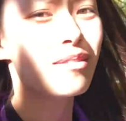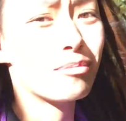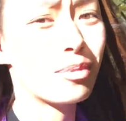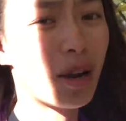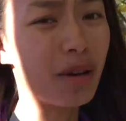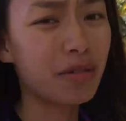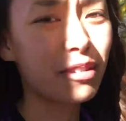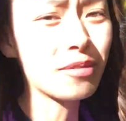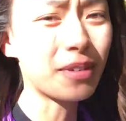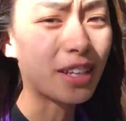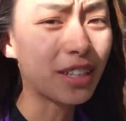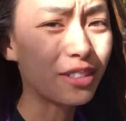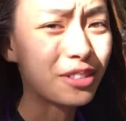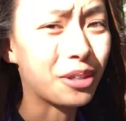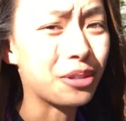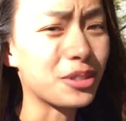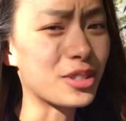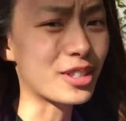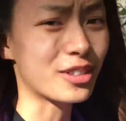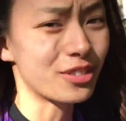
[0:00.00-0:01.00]
probably make
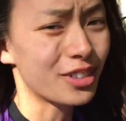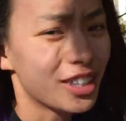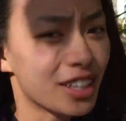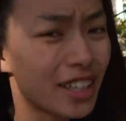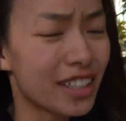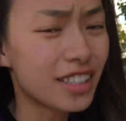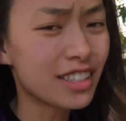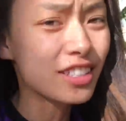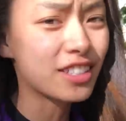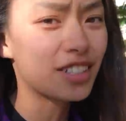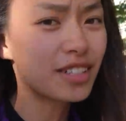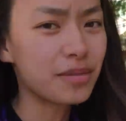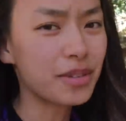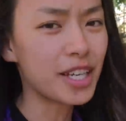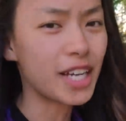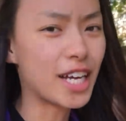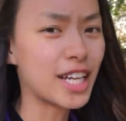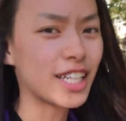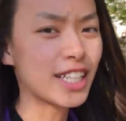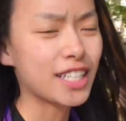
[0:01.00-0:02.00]
toast for lunch to
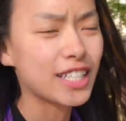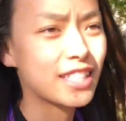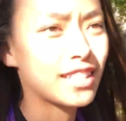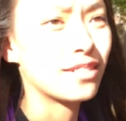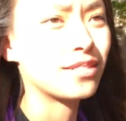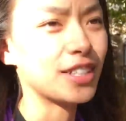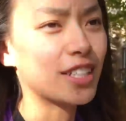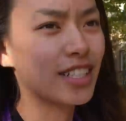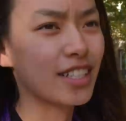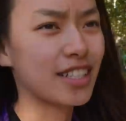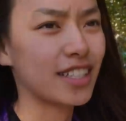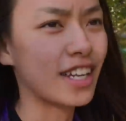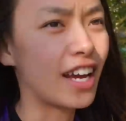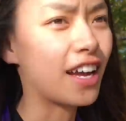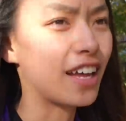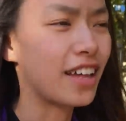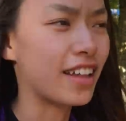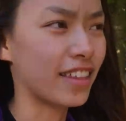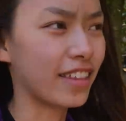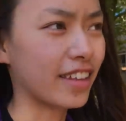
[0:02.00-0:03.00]
be honest, which is
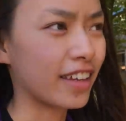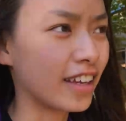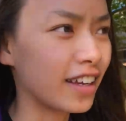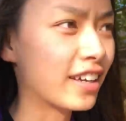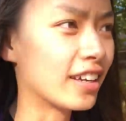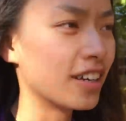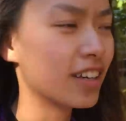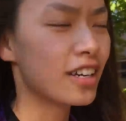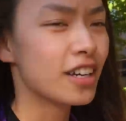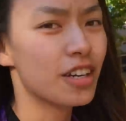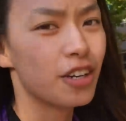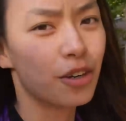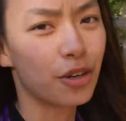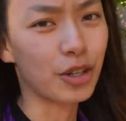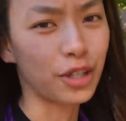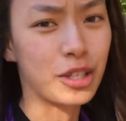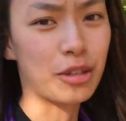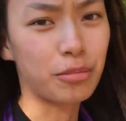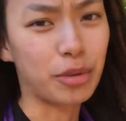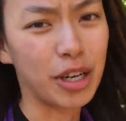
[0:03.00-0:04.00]
not healthy
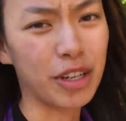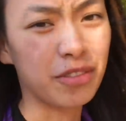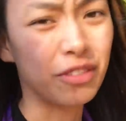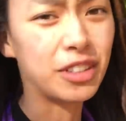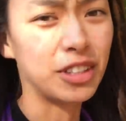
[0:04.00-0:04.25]
or good brain